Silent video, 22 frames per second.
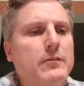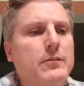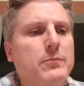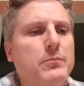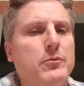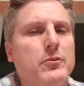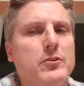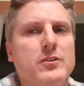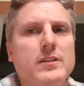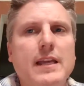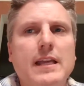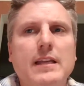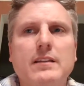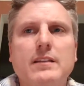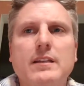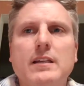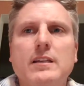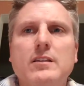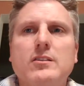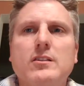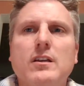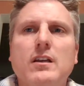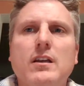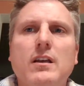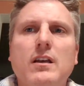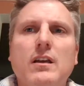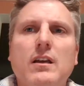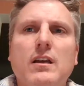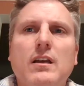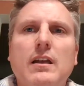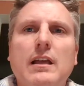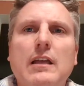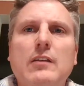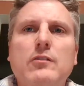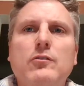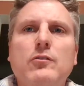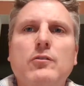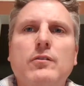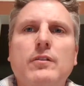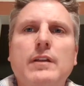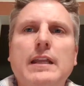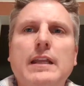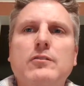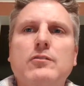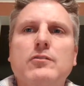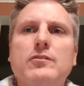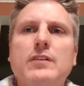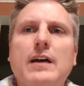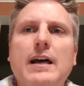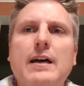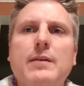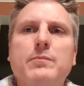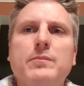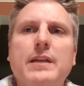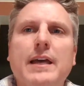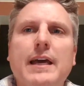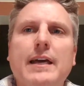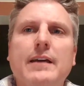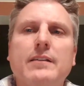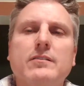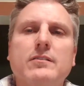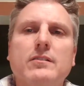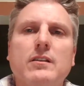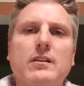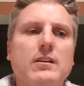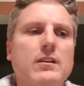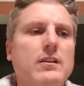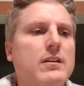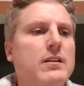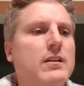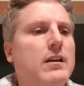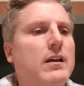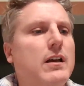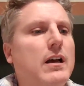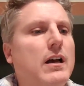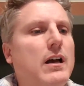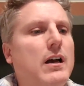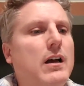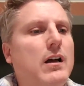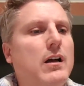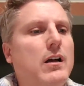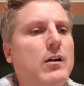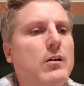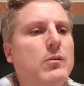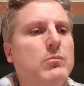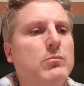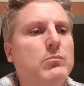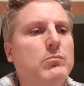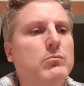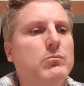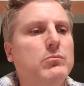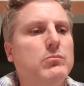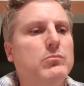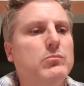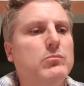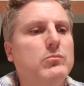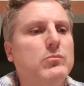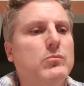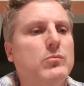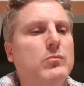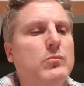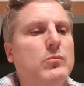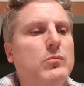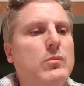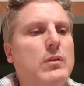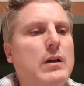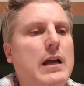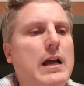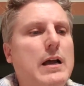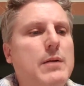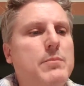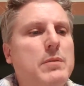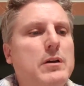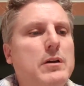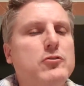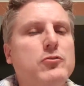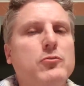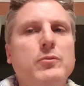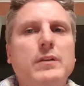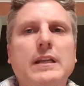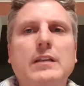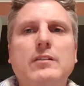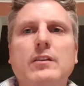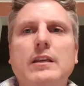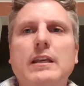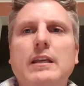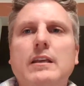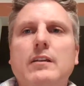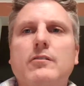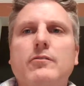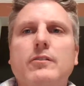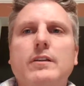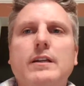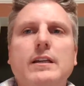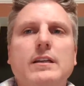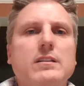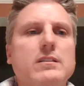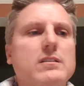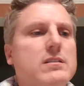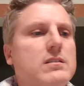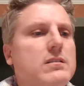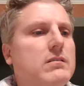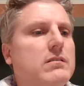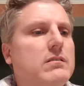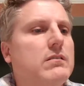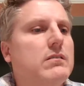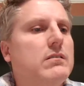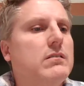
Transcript: the percentage, and you need to time that how much you need to increase.